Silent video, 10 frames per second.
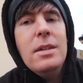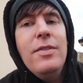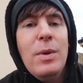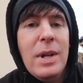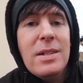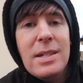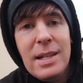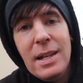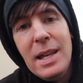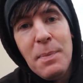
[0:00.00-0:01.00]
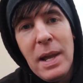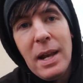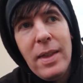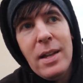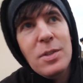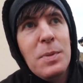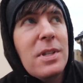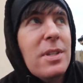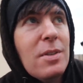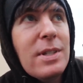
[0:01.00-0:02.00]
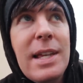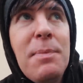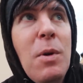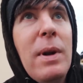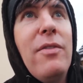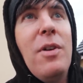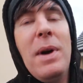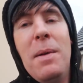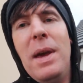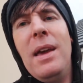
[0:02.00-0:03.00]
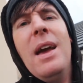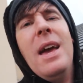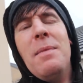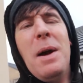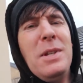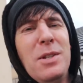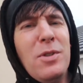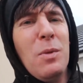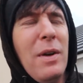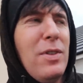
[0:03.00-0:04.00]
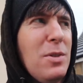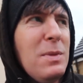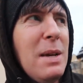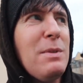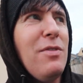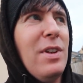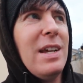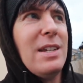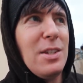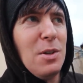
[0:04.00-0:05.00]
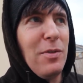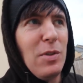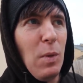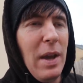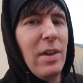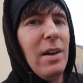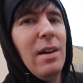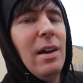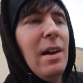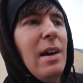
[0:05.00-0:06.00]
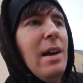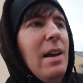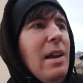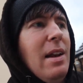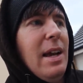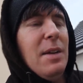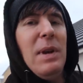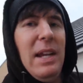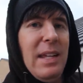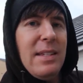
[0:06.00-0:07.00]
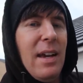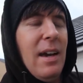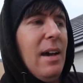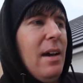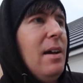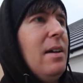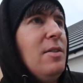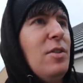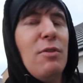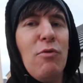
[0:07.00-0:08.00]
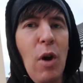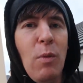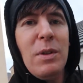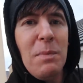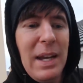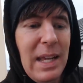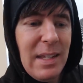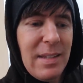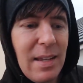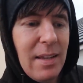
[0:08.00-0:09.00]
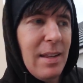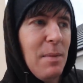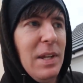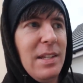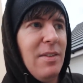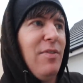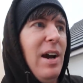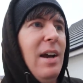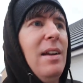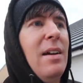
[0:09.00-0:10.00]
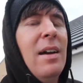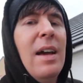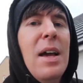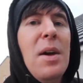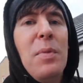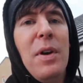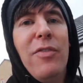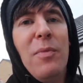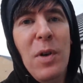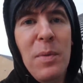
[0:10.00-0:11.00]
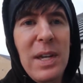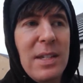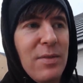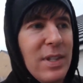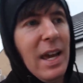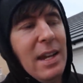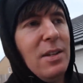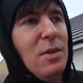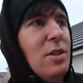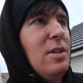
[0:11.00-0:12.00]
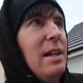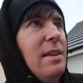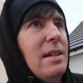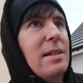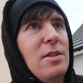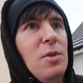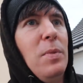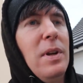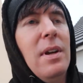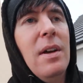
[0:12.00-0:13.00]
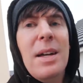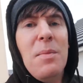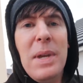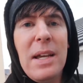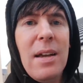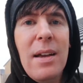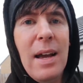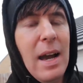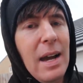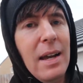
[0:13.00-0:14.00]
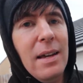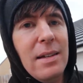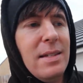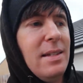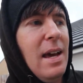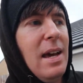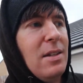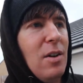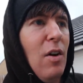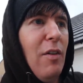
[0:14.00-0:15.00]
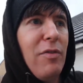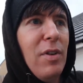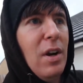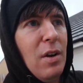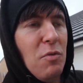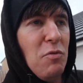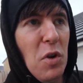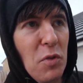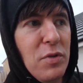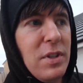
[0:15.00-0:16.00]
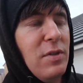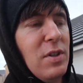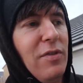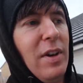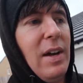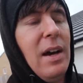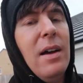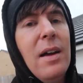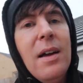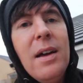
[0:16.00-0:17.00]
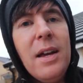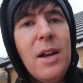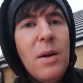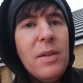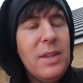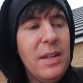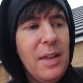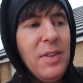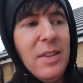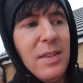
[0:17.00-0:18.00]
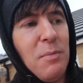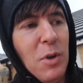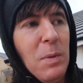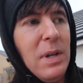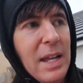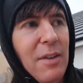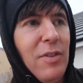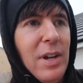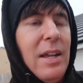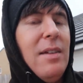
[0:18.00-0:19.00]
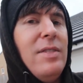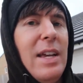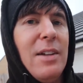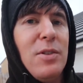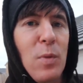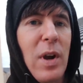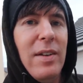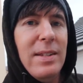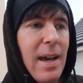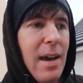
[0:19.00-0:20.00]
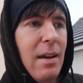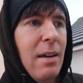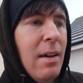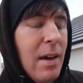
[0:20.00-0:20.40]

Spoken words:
So if anyone else has like knee pain like that just because they don't sleep or whatever it might be to do with the weather. Sometimes I feel like it's to do with the weather. Like my knees are, nothing wrong with my knees. Like my knees are fine. But from all my years of skating silly things like jumping down big high stairs or off roofs and stuff like that, you know, I think they're probably definitely taking some wear and tear.